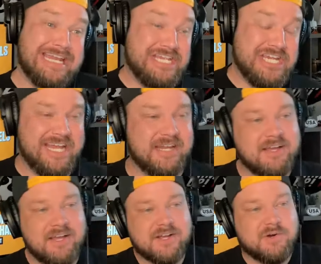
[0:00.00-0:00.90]

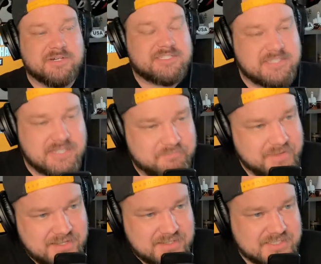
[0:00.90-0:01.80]
Of course,
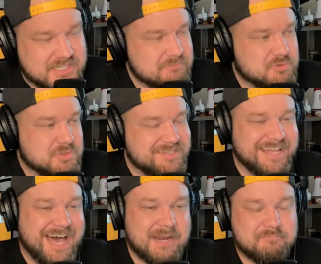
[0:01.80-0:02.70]
this comes with a
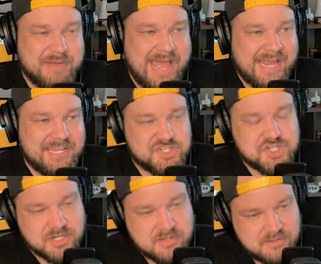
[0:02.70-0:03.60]
lot of
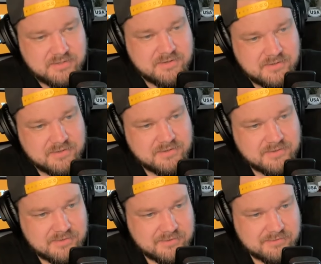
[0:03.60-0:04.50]
baggage,
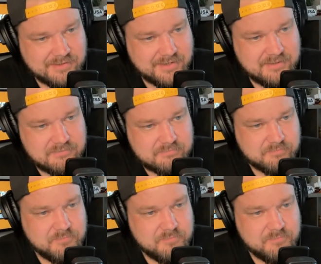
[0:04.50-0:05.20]
right?